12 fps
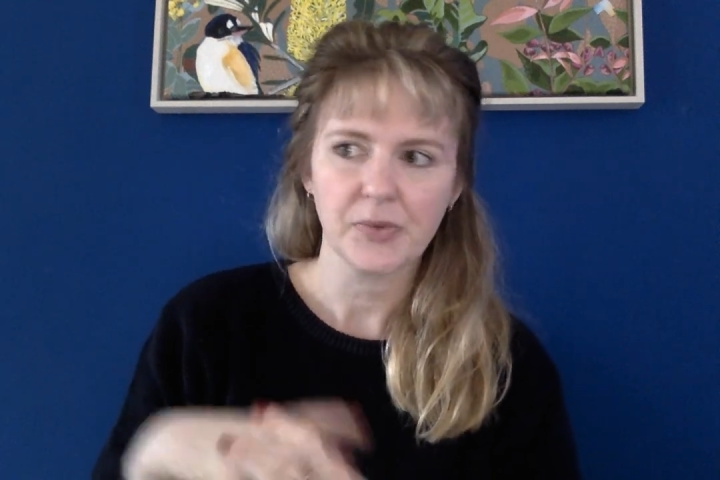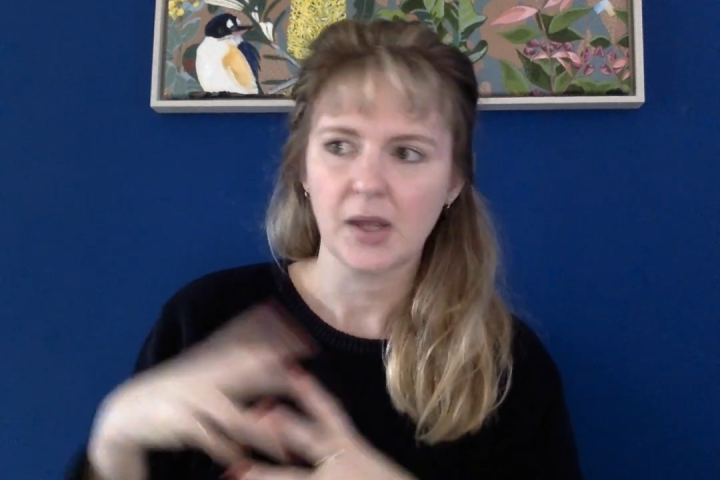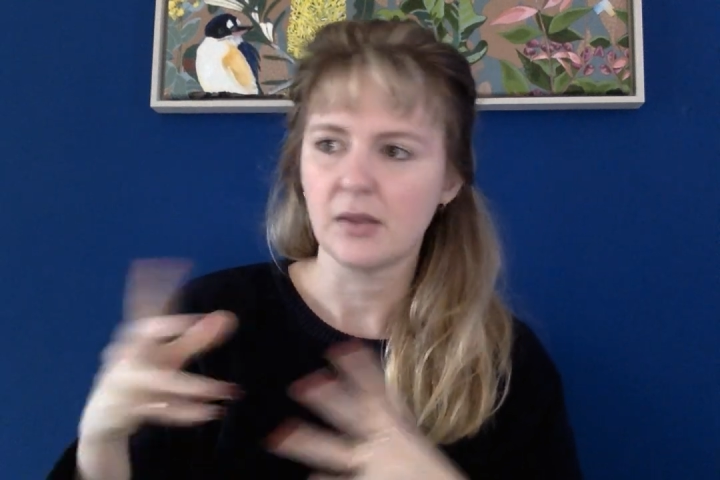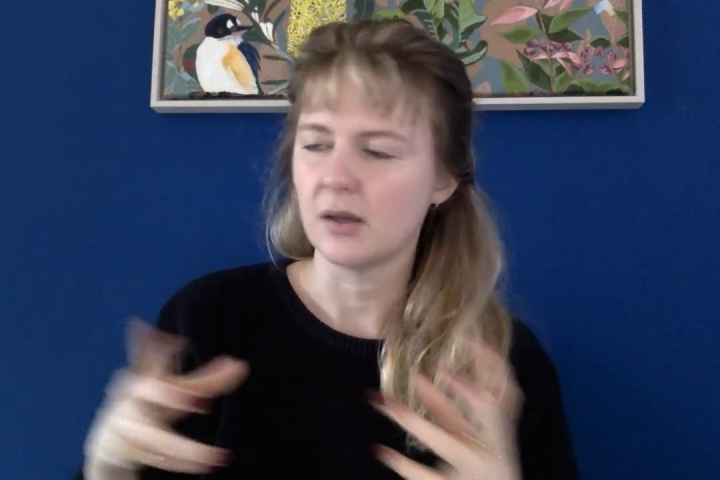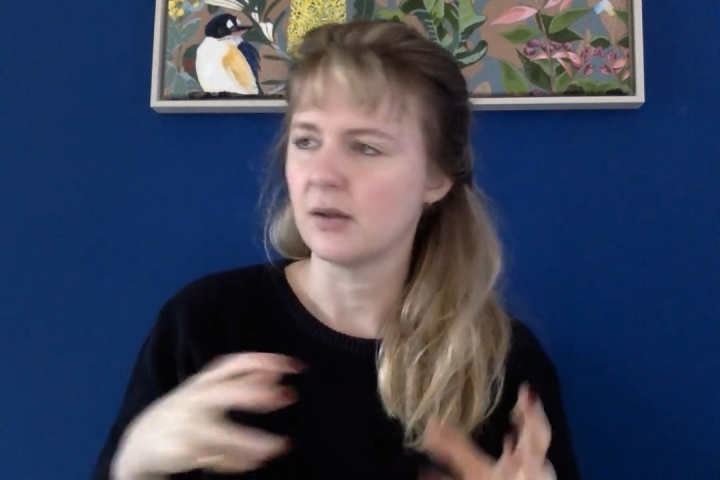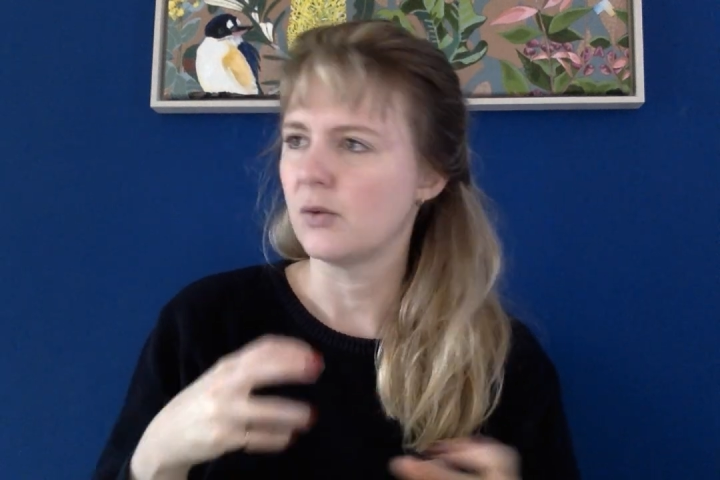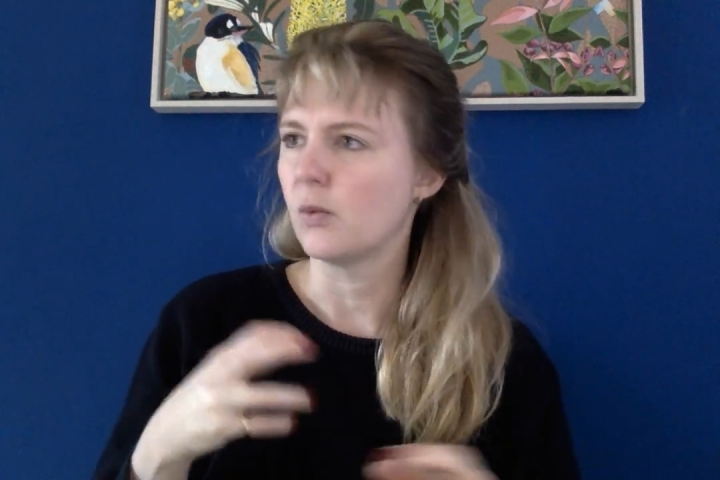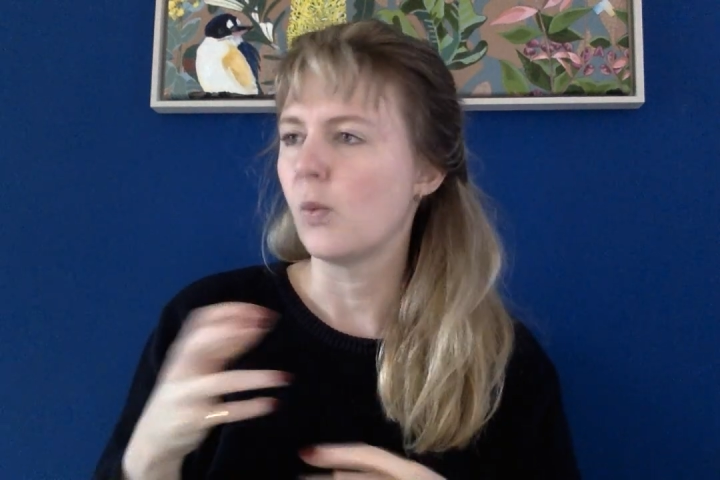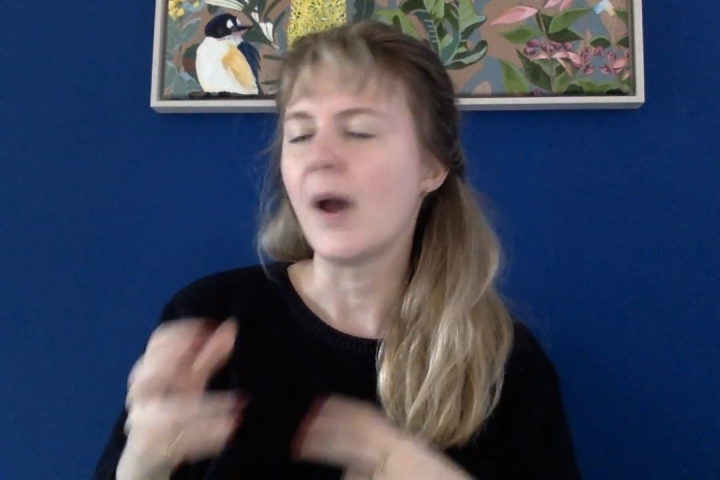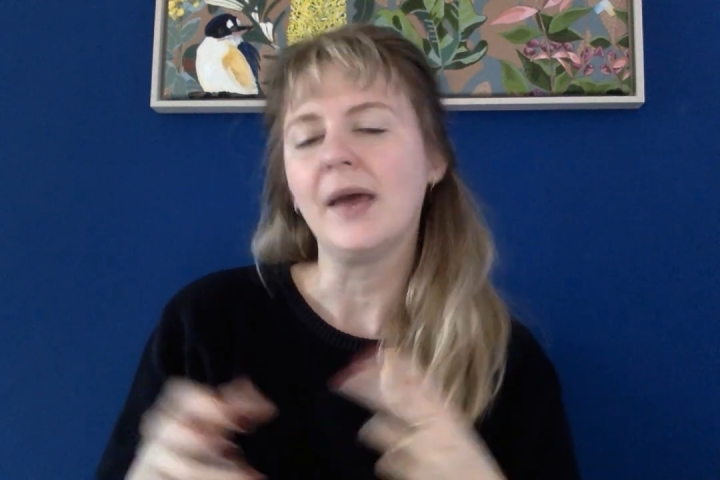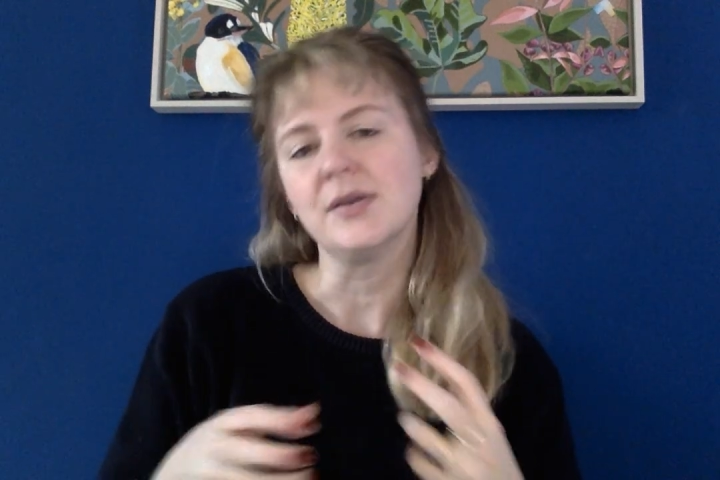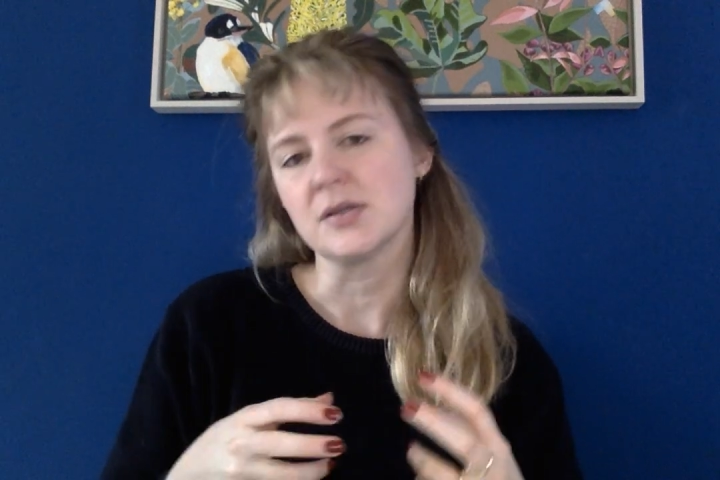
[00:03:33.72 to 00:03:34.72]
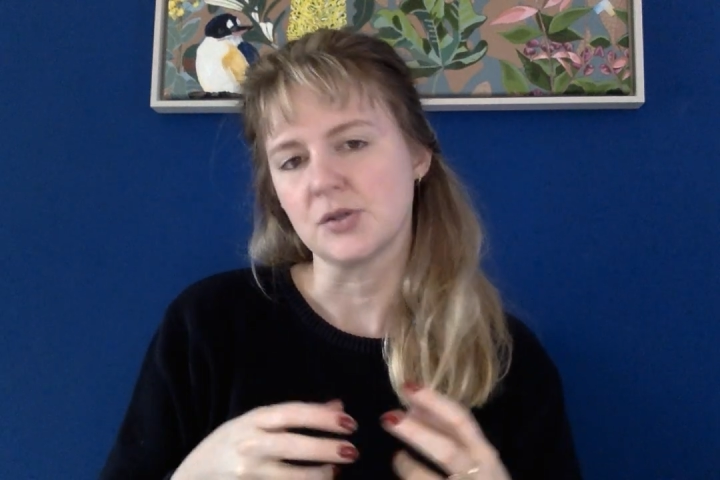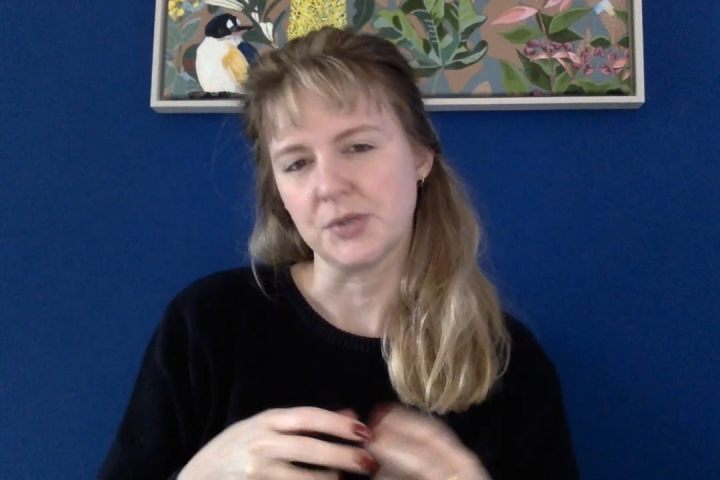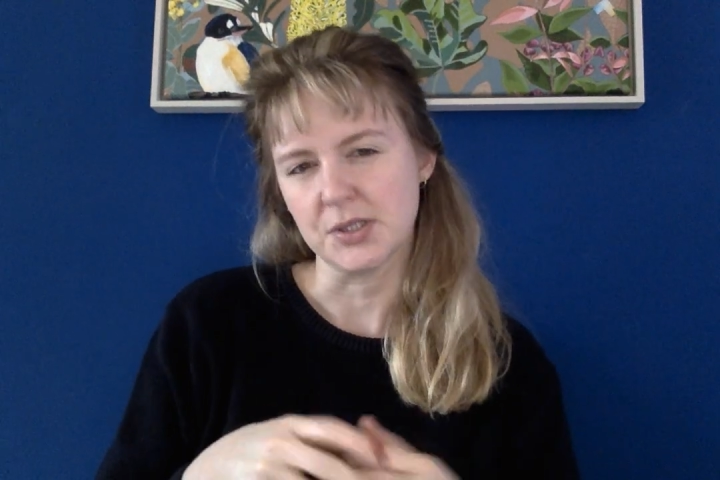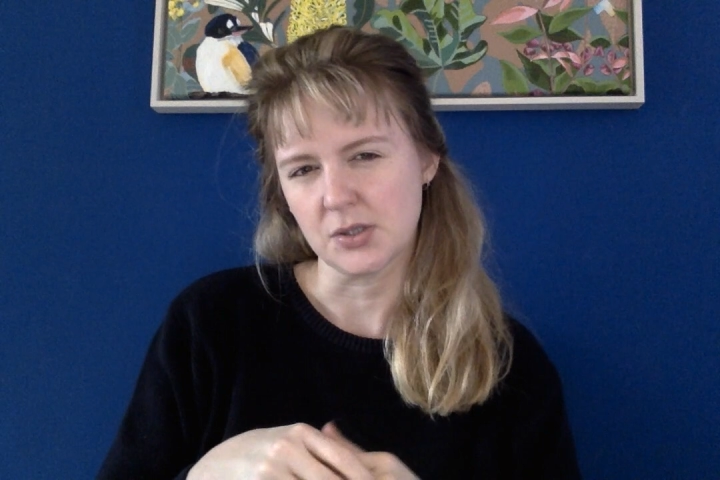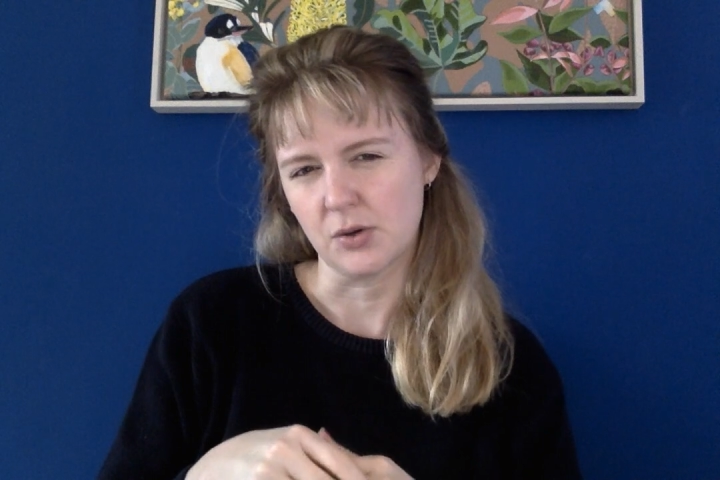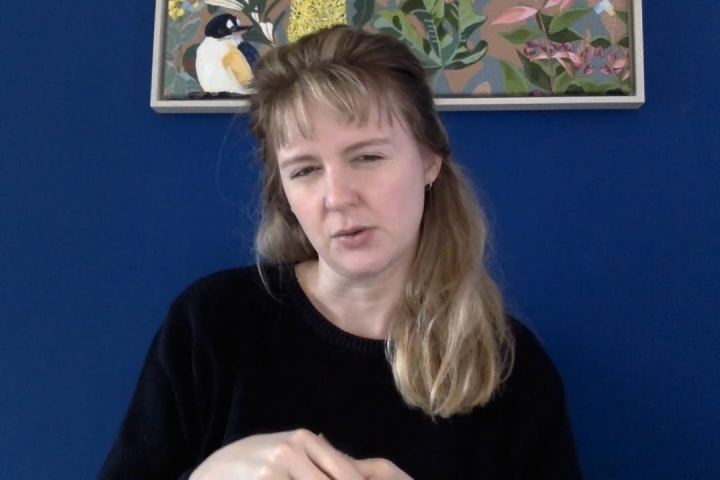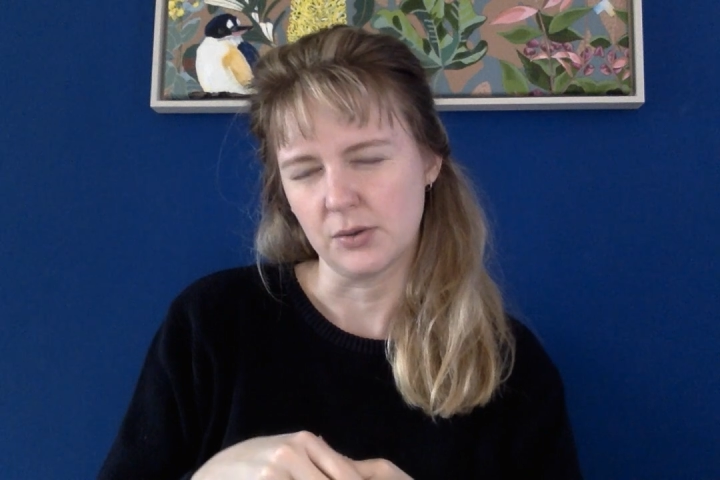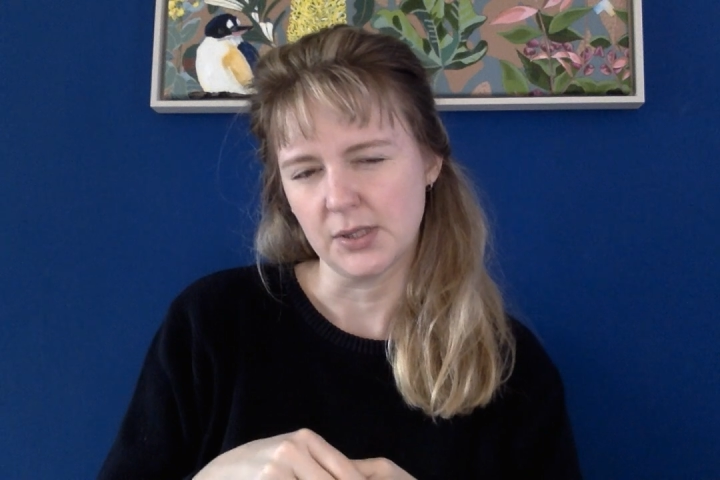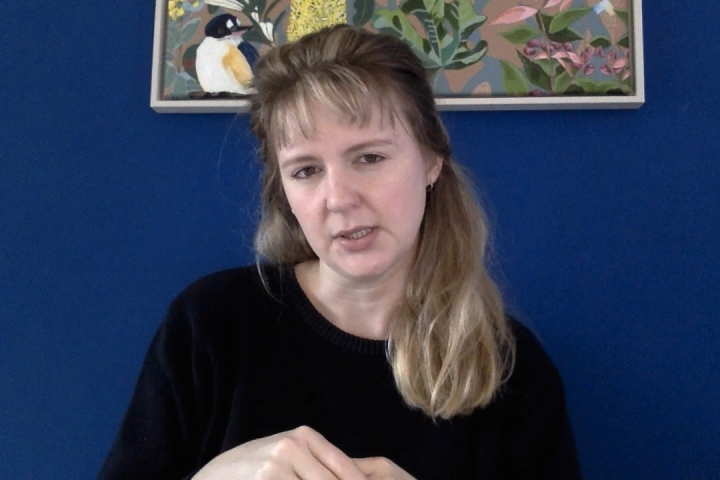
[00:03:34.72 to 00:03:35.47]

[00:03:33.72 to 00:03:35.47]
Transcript: the way the story is told,